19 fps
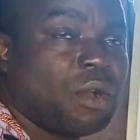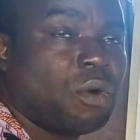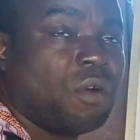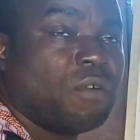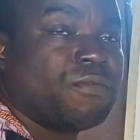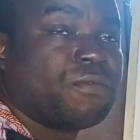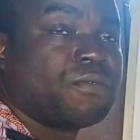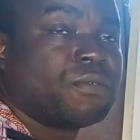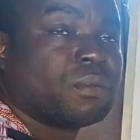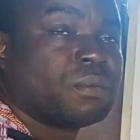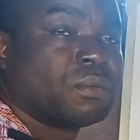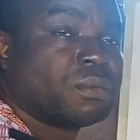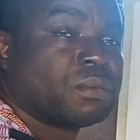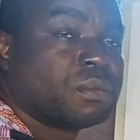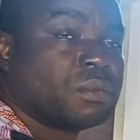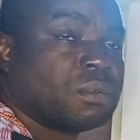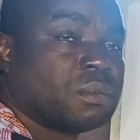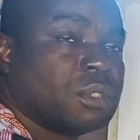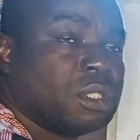of
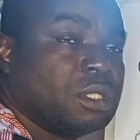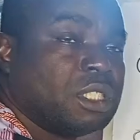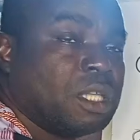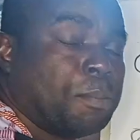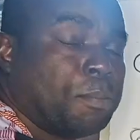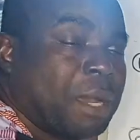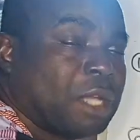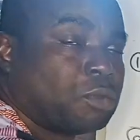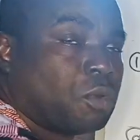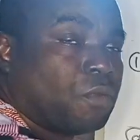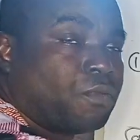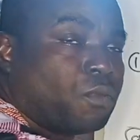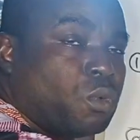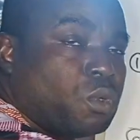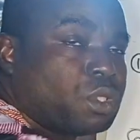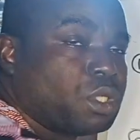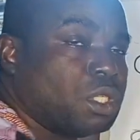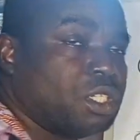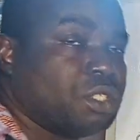the path of
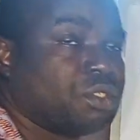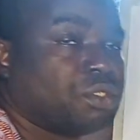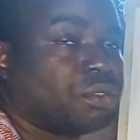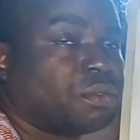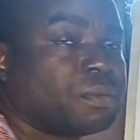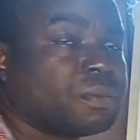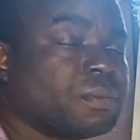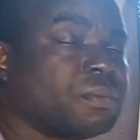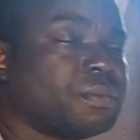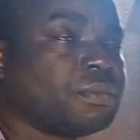oscillation,